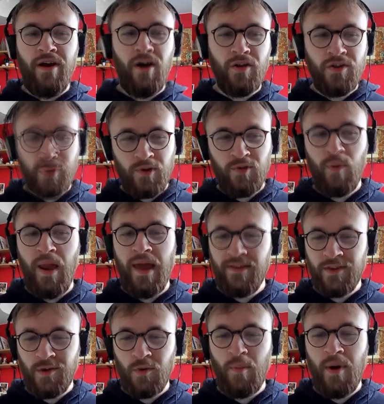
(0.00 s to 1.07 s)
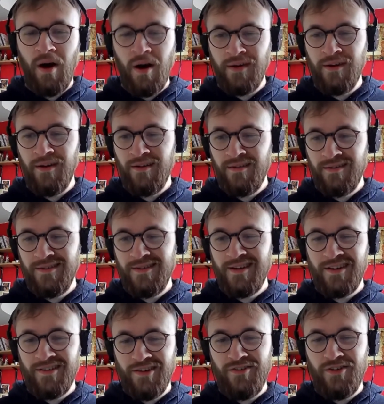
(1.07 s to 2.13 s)
to explain to a partner,
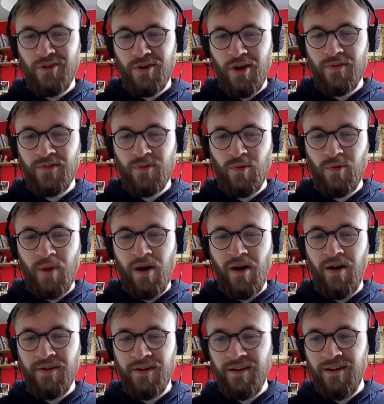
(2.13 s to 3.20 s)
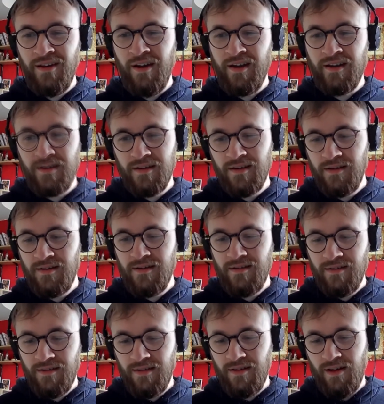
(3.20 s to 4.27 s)
because if you're going to a partner like,
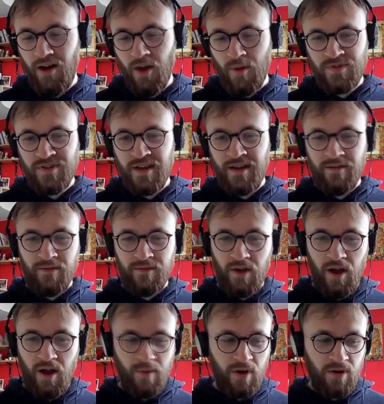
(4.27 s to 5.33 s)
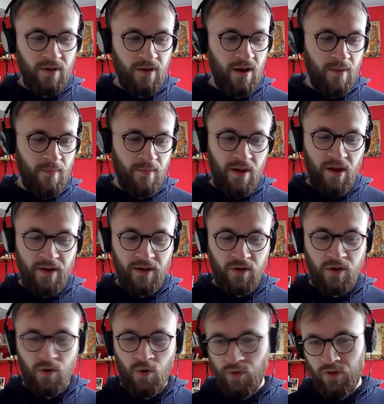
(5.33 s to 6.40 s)
I'm like
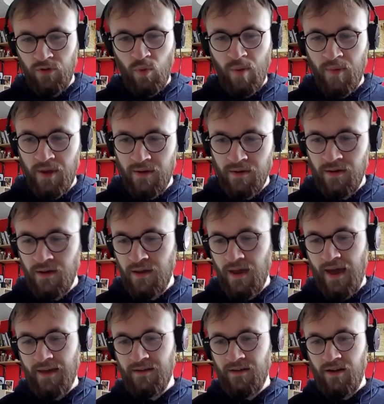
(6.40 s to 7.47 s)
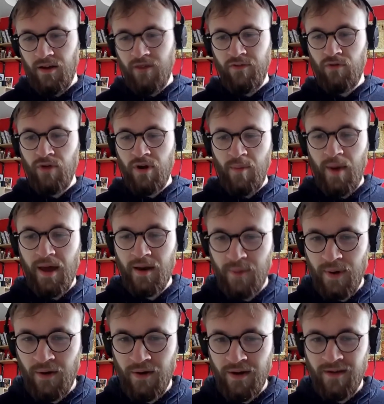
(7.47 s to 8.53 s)
looking at all these women and like I feel really bad
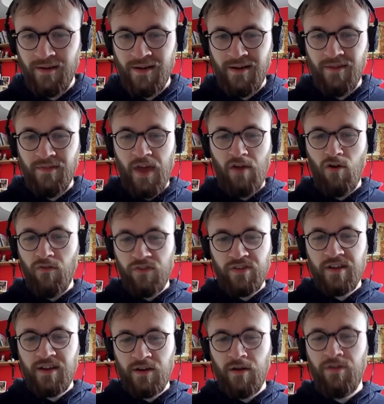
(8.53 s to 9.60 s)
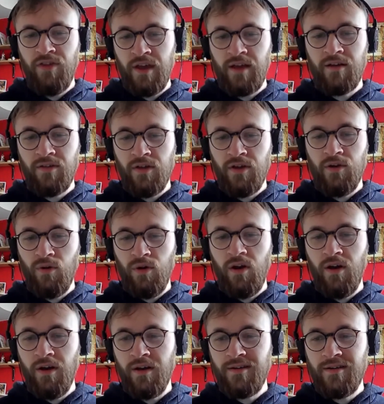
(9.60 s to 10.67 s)
about it, they're obviously going to think that you're
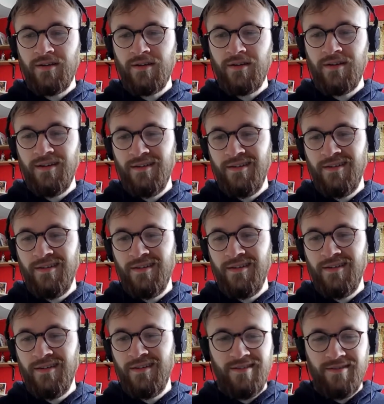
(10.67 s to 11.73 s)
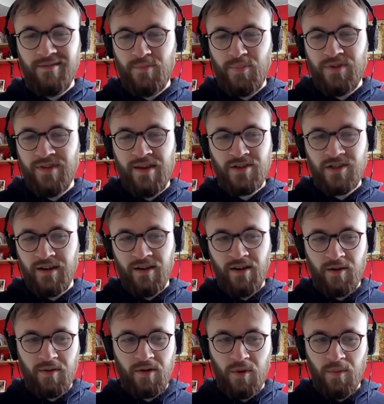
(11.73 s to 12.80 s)
like potentially like
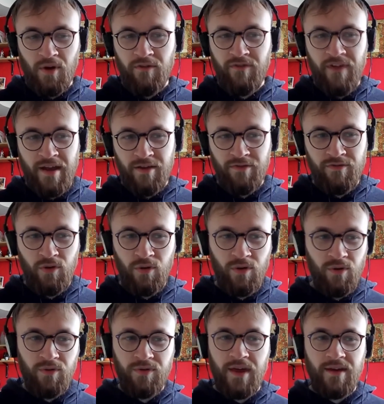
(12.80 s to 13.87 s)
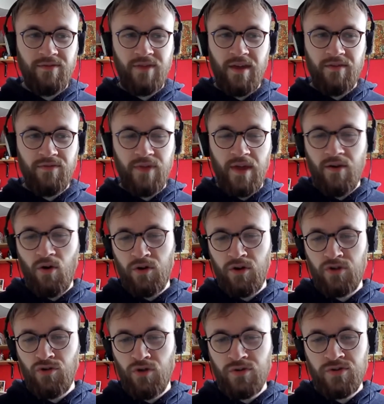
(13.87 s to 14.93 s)
going to be unfaithful, or that they're not going to
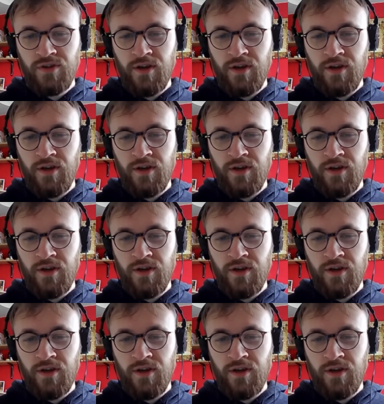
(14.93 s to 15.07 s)
trust you.